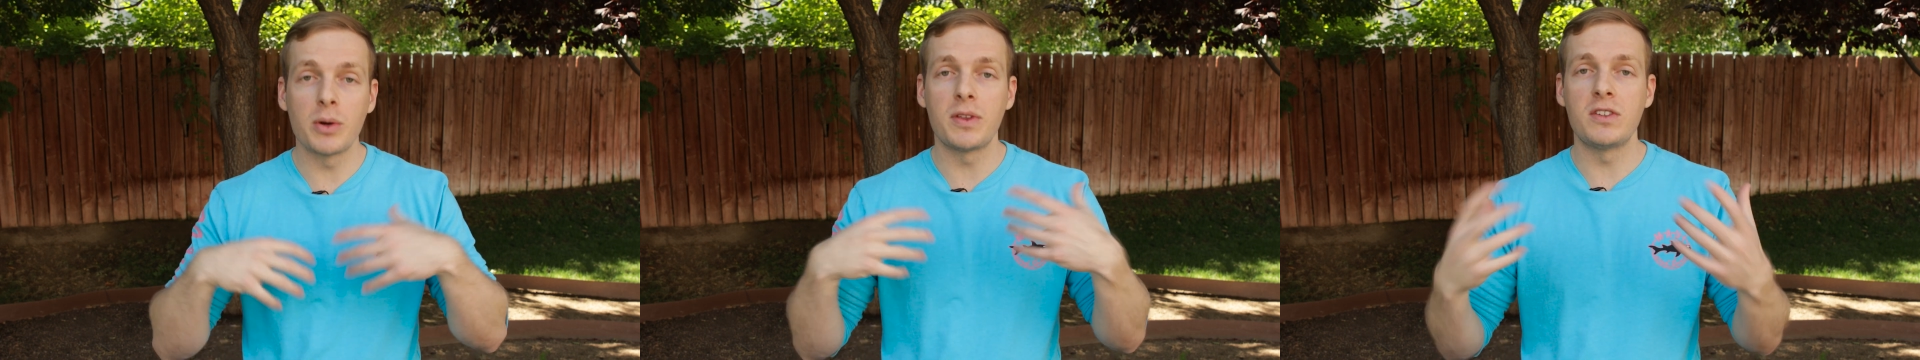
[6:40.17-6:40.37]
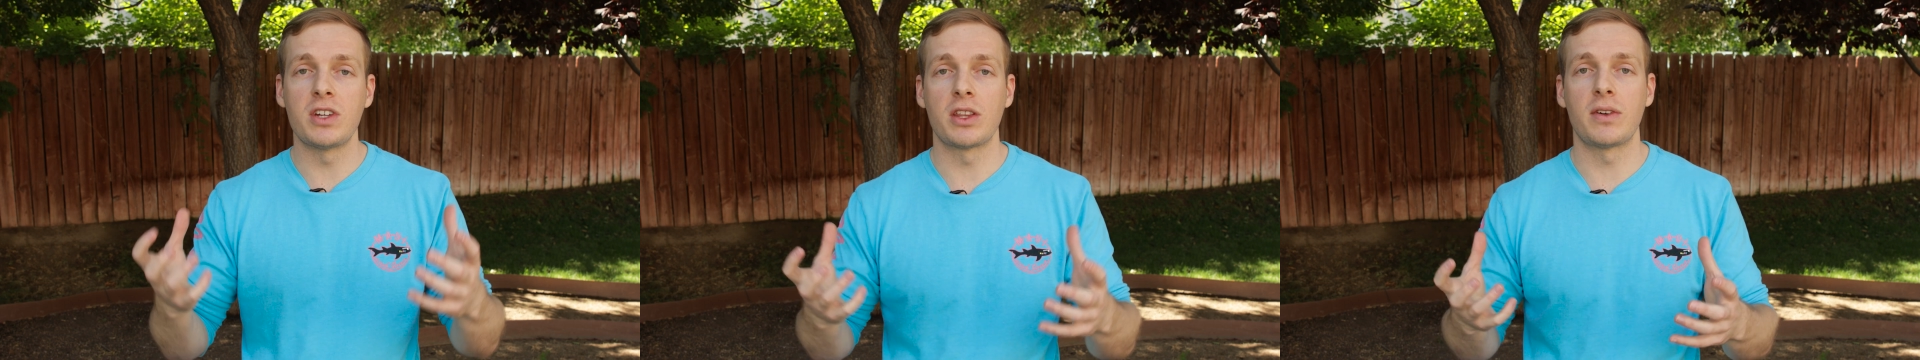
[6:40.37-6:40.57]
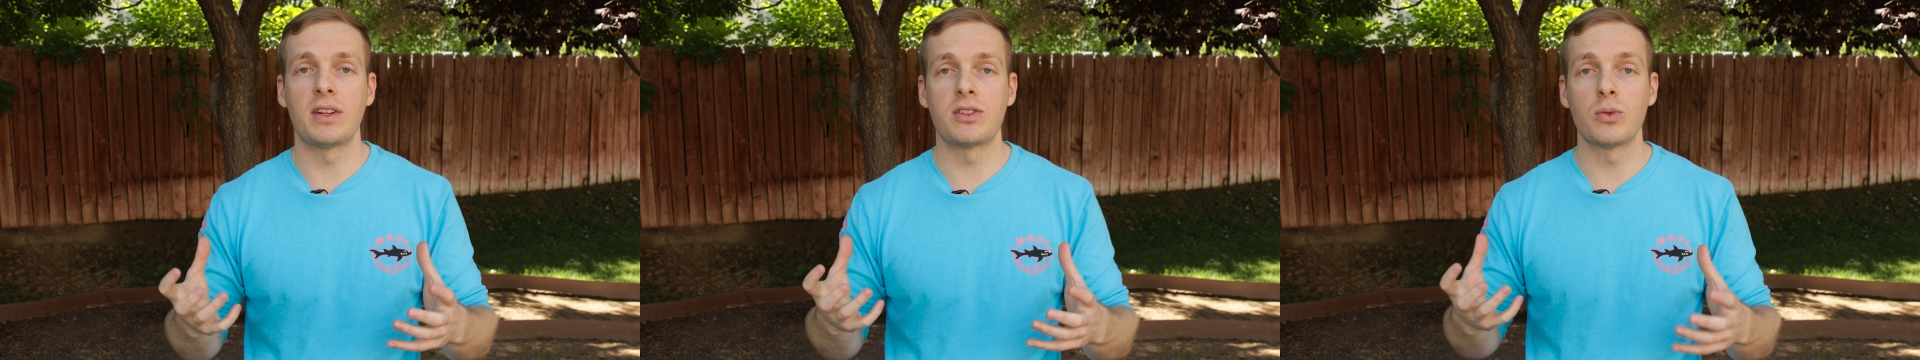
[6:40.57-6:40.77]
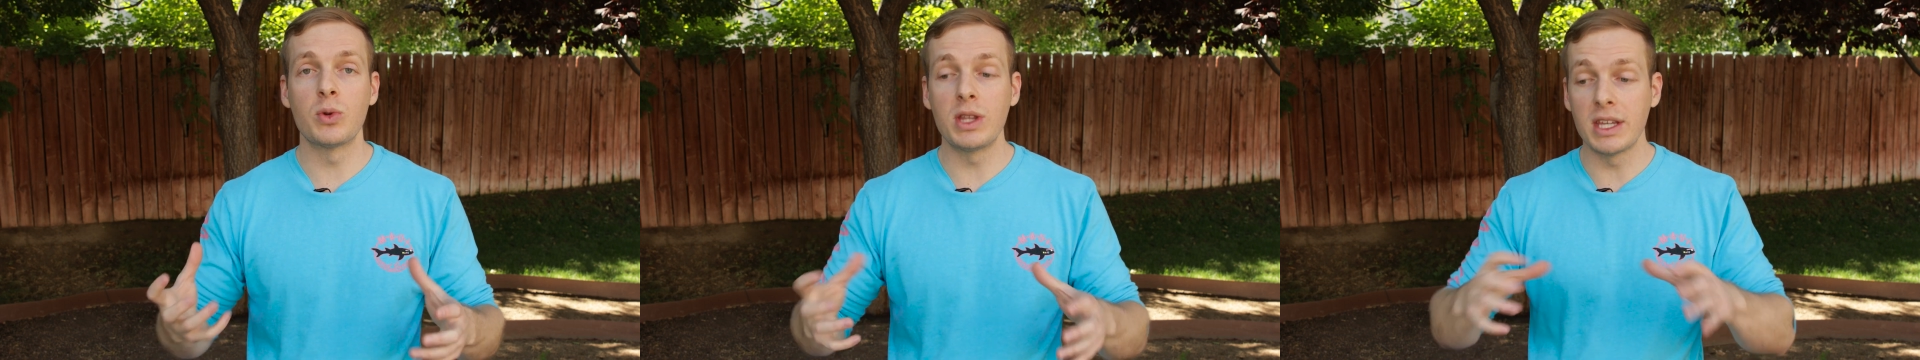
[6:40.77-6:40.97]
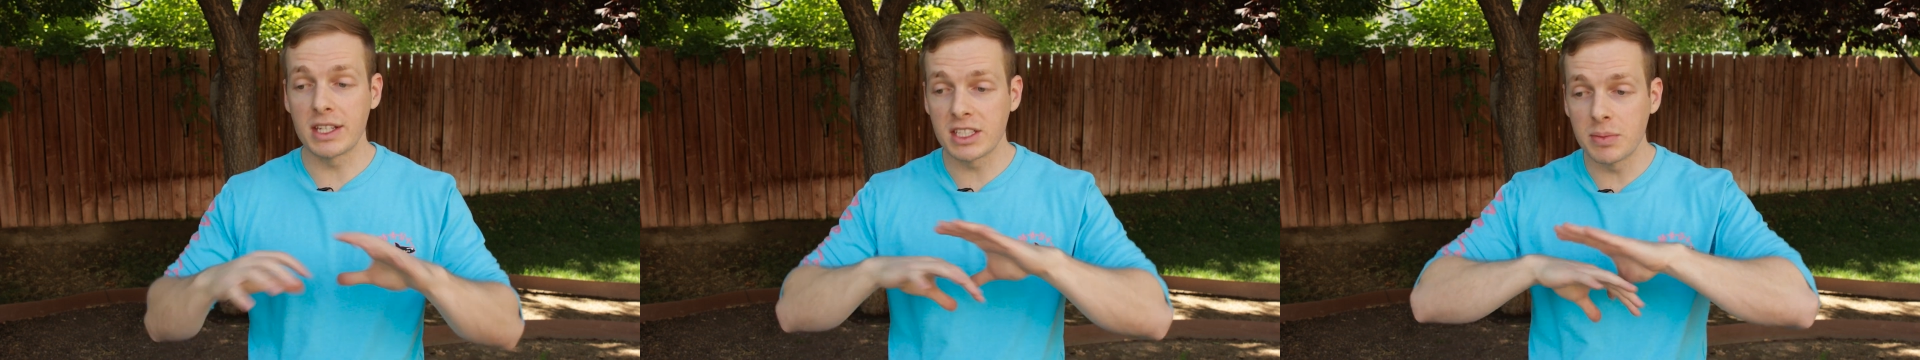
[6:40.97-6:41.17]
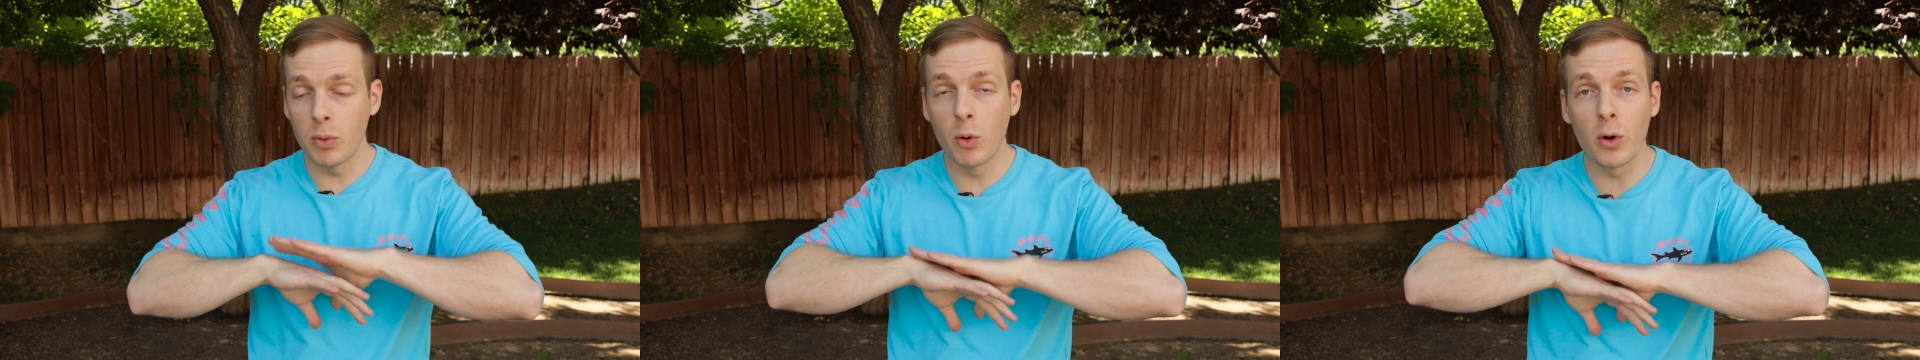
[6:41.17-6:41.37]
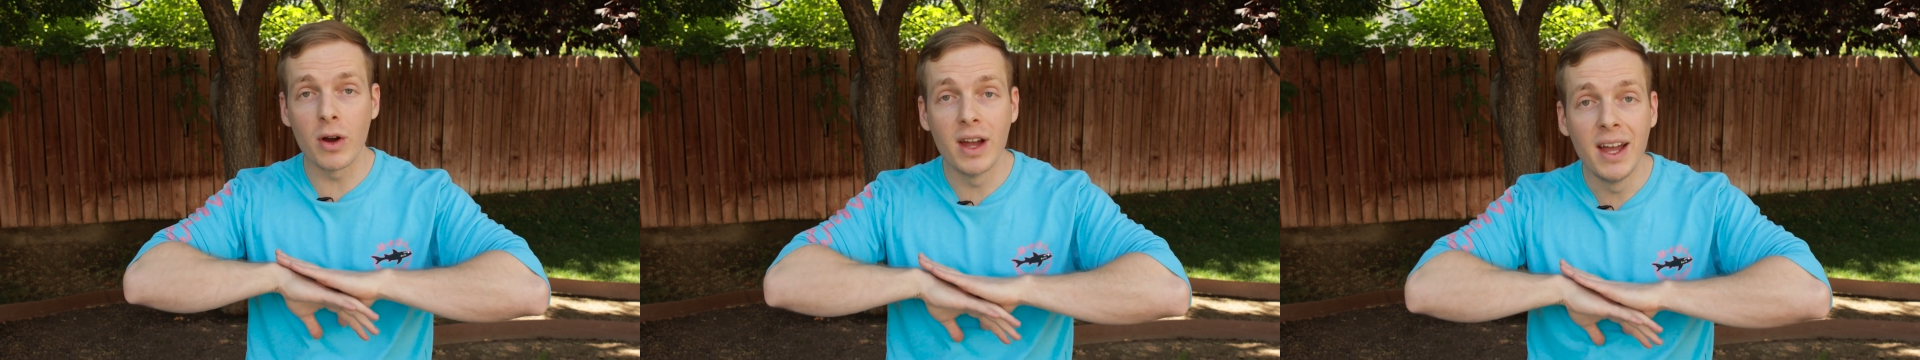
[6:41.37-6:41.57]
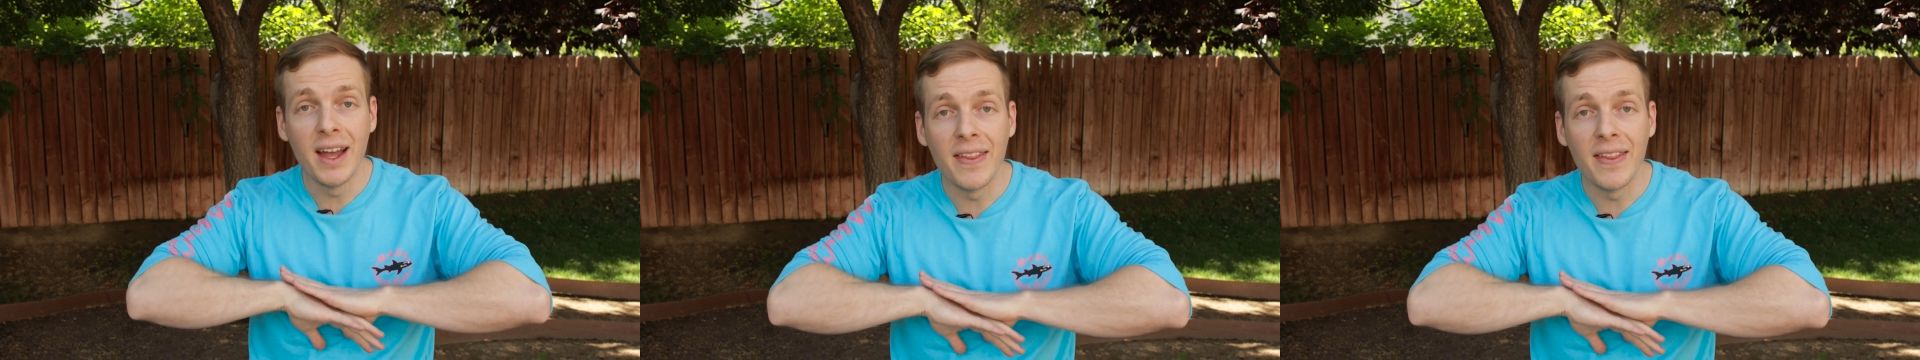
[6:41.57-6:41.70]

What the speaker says: with each other, and to really explore